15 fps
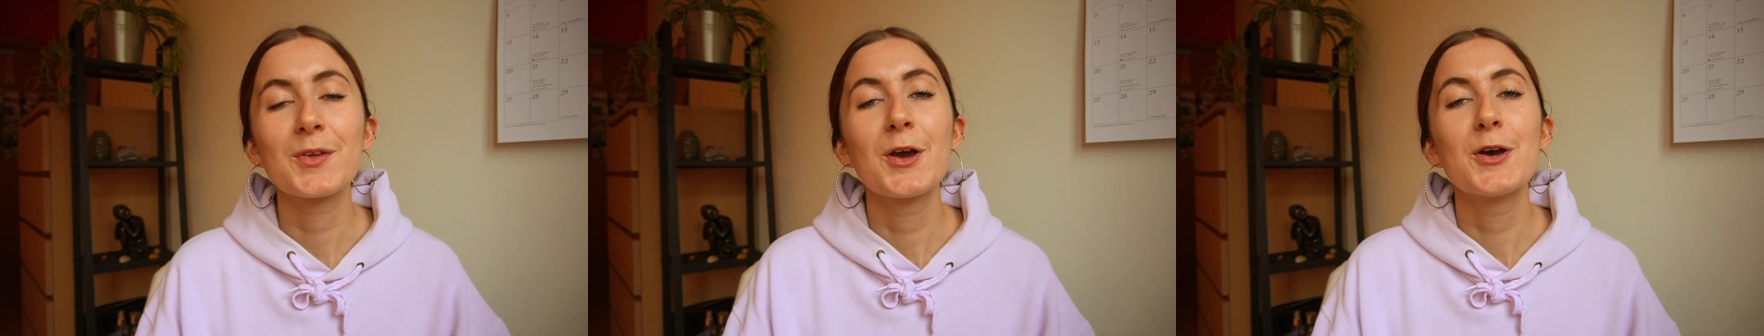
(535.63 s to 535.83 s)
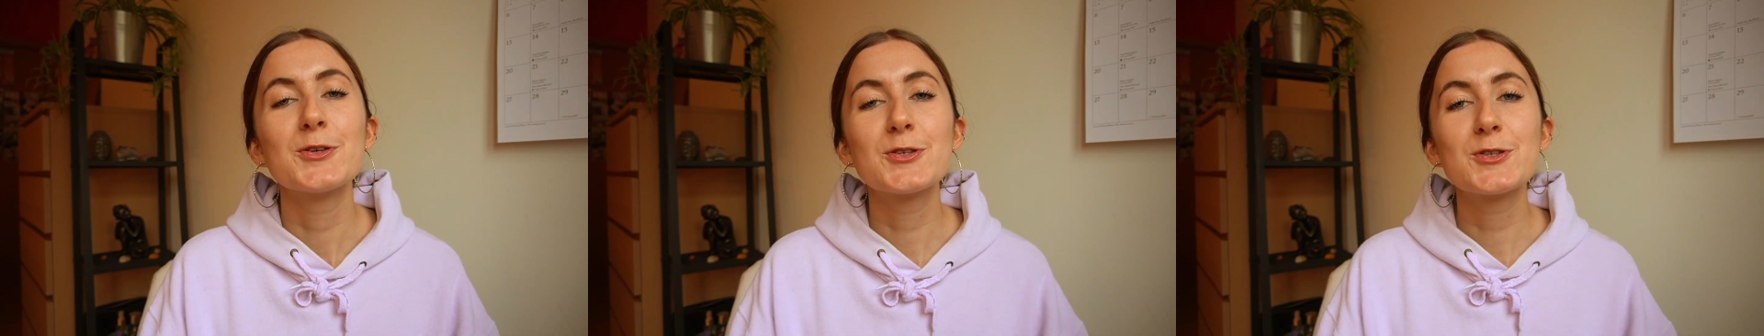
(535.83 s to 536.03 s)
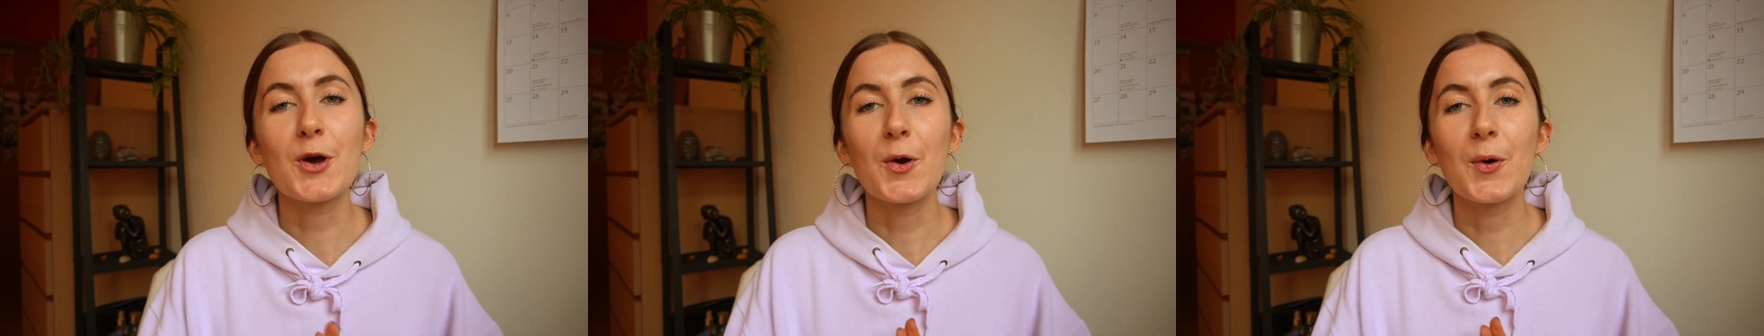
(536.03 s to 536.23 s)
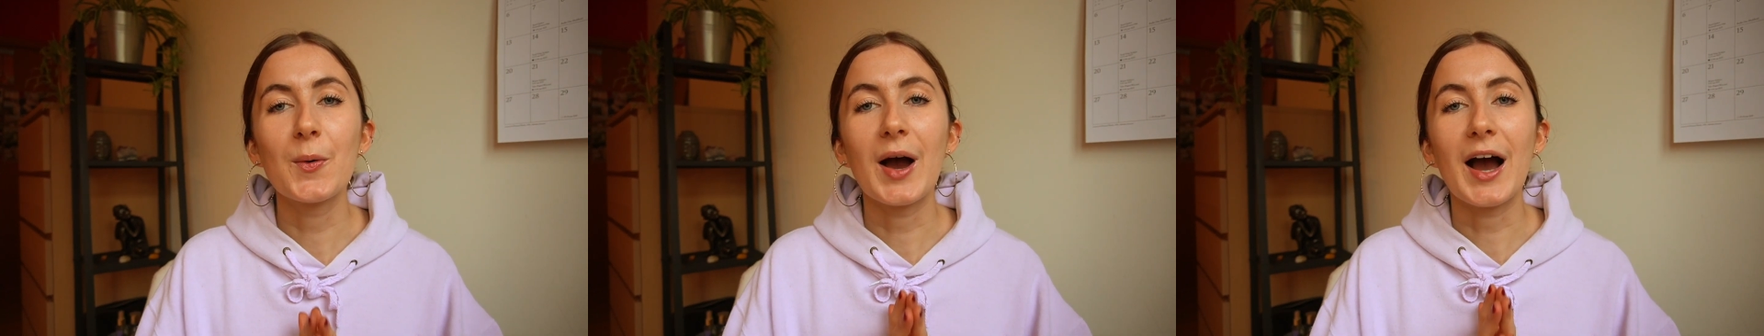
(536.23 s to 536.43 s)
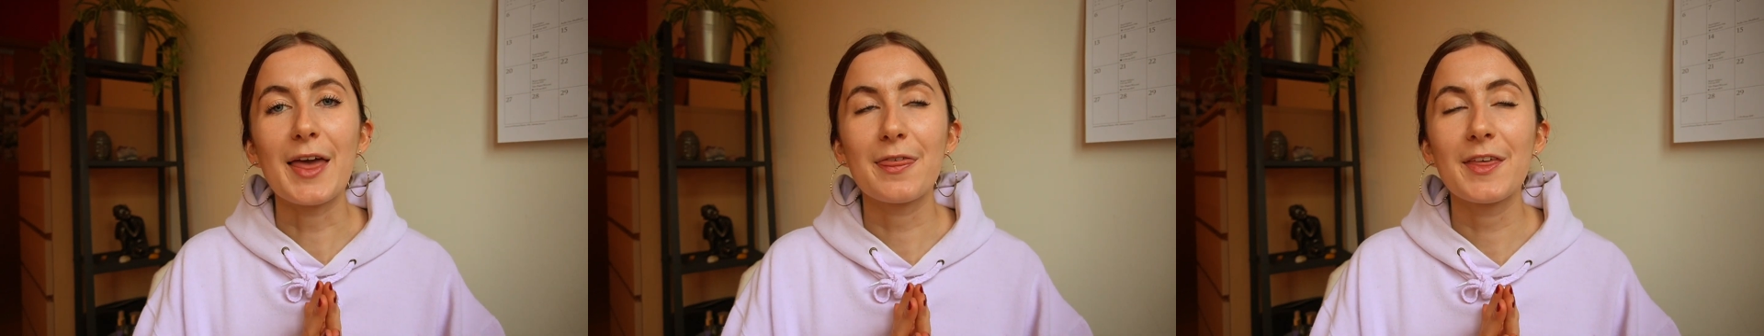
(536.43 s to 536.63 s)
So
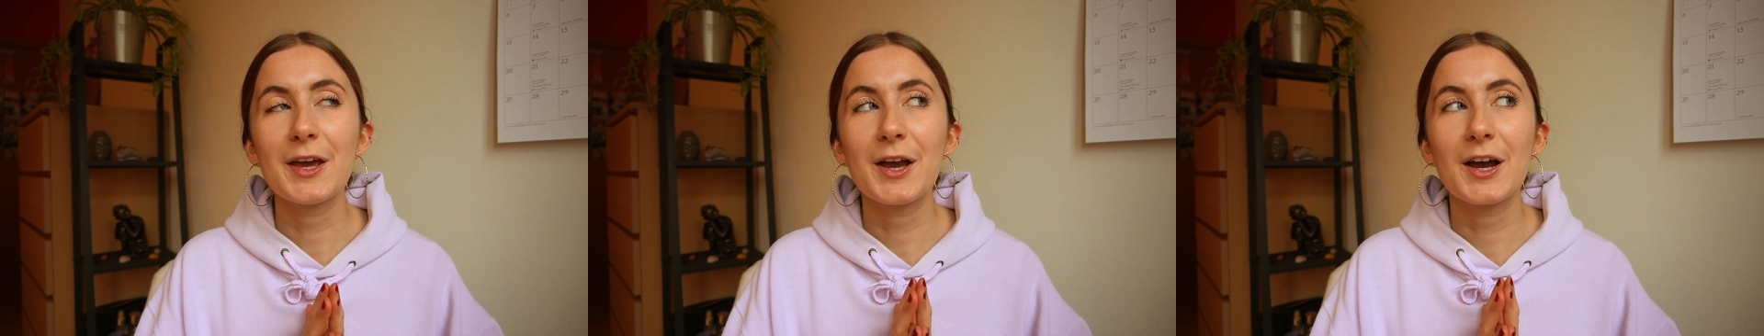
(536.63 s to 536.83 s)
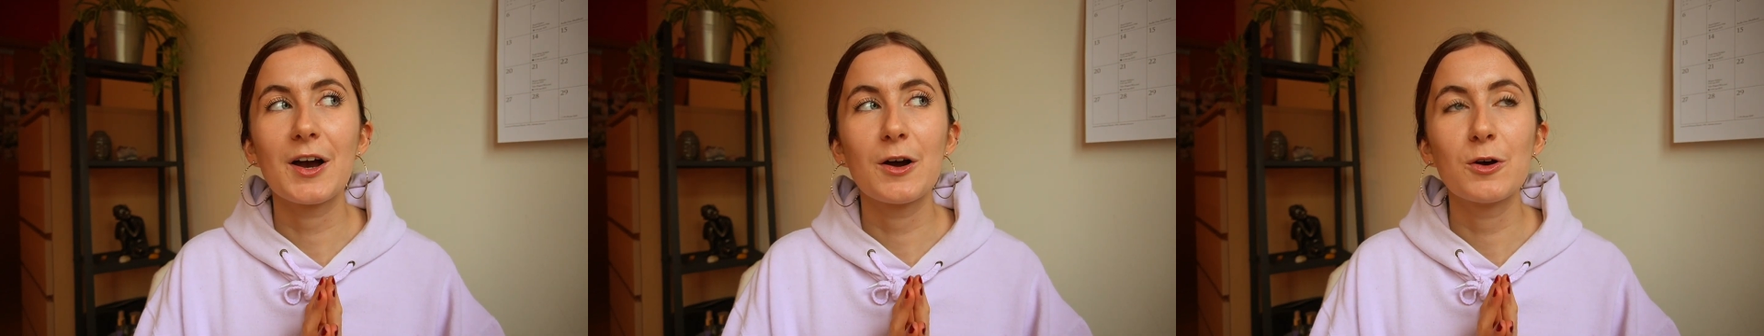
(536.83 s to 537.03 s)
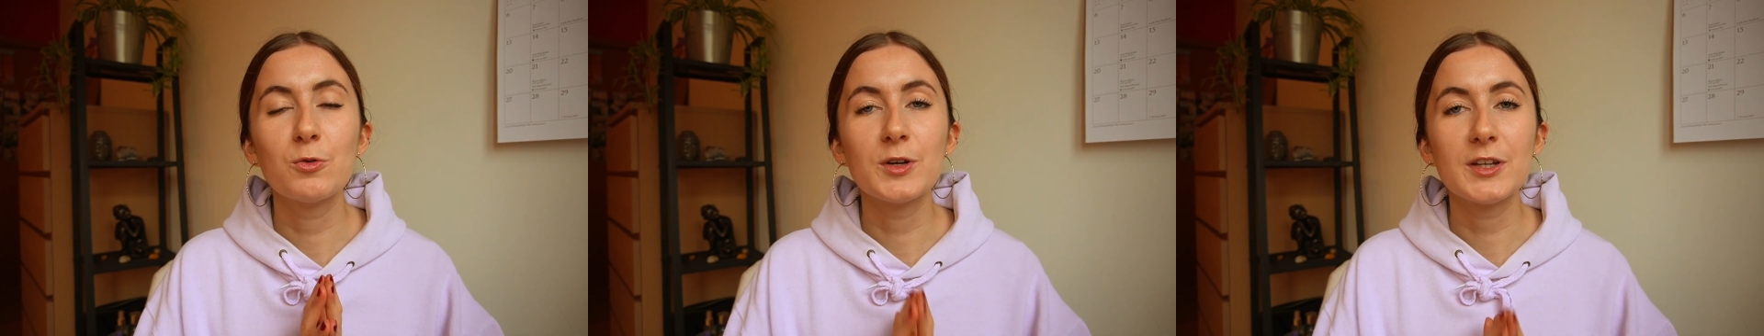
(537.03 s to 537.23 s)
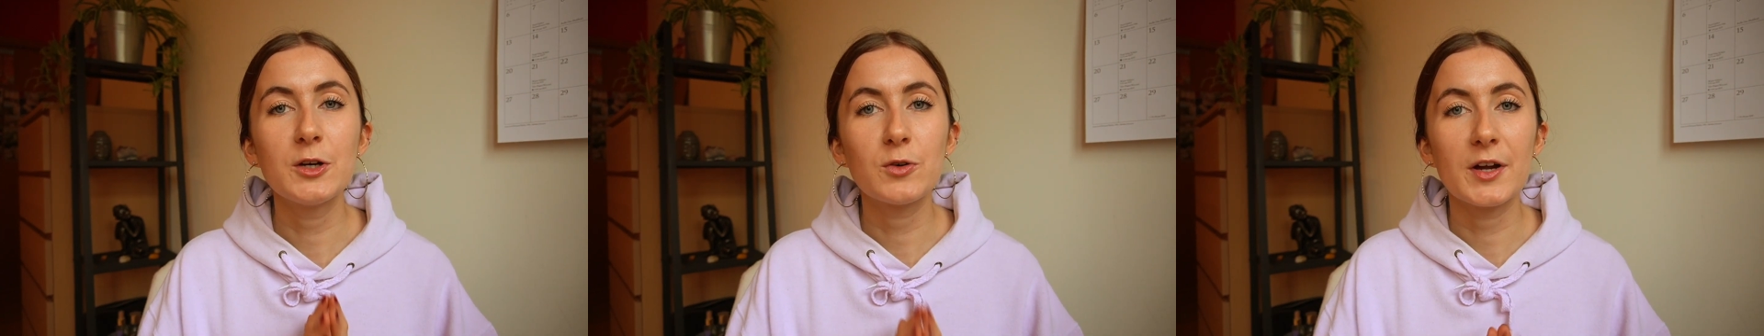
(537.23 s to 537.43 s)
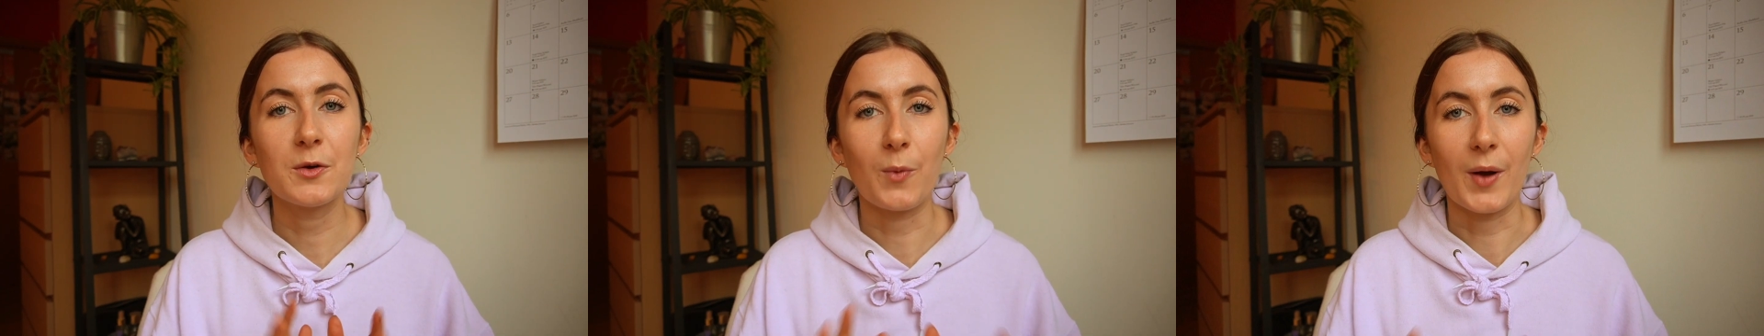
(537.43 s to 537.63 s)
I think a really
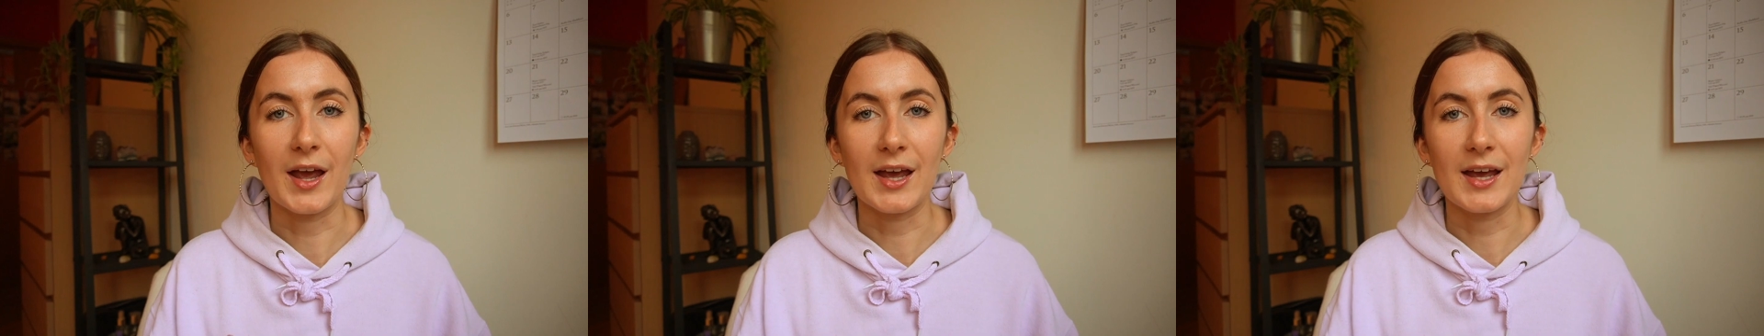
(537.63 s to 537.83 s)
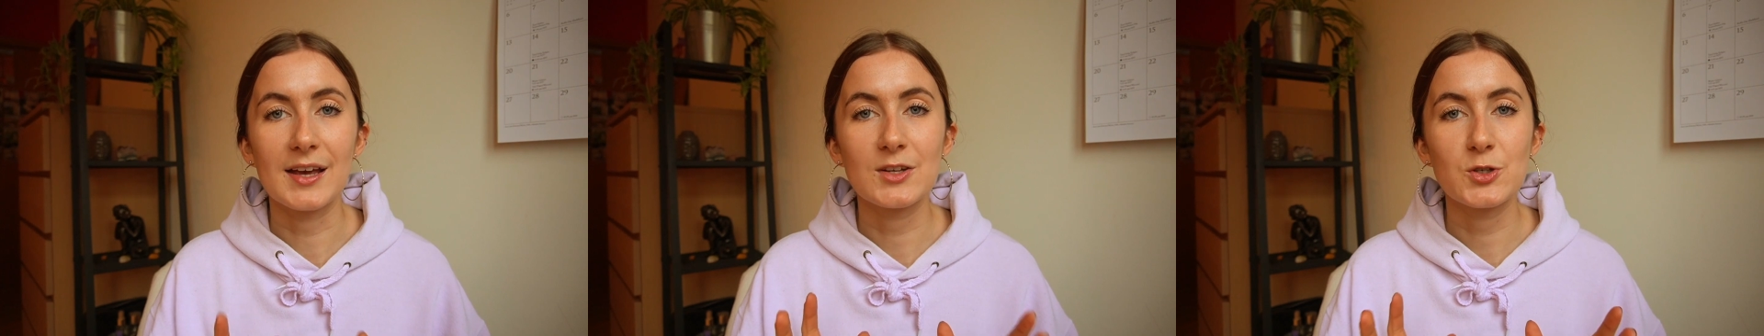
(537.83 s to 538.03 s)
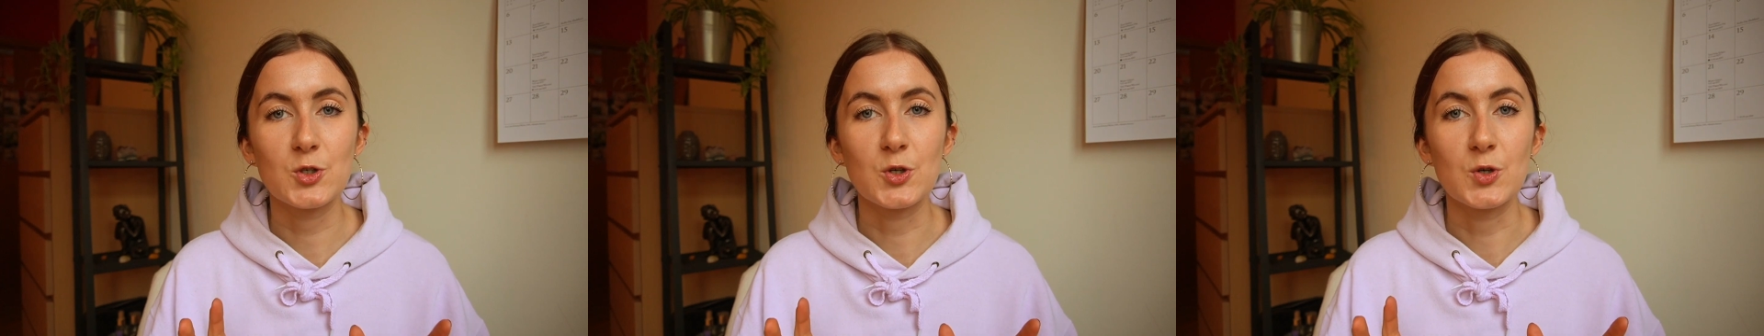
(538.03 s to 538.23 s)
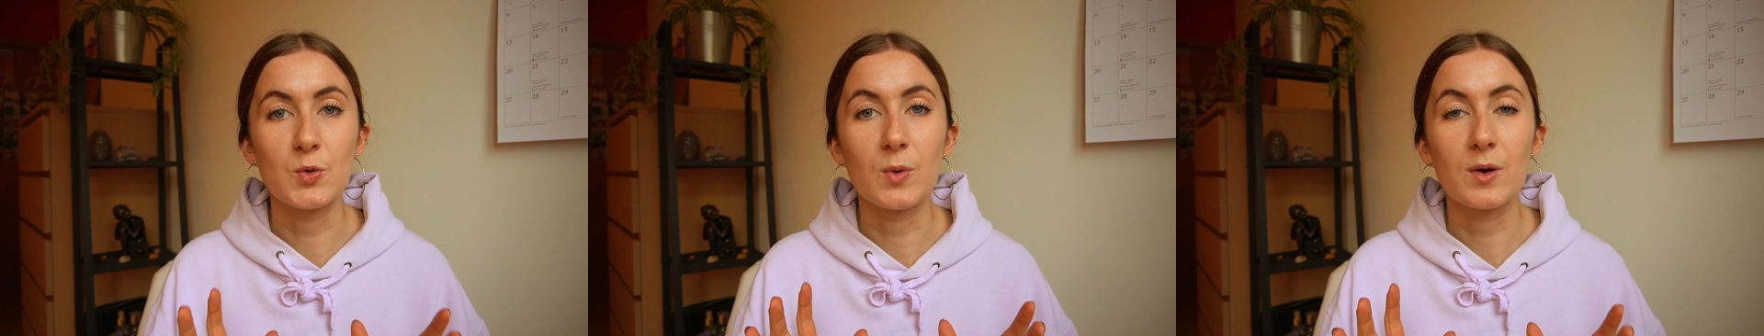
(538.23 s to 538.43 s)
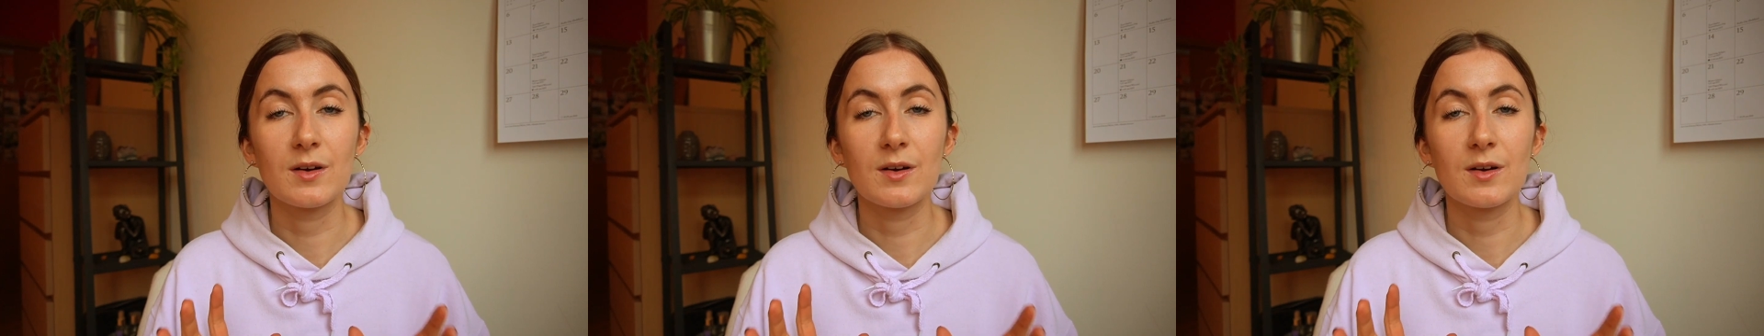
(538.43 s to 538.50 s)
great way to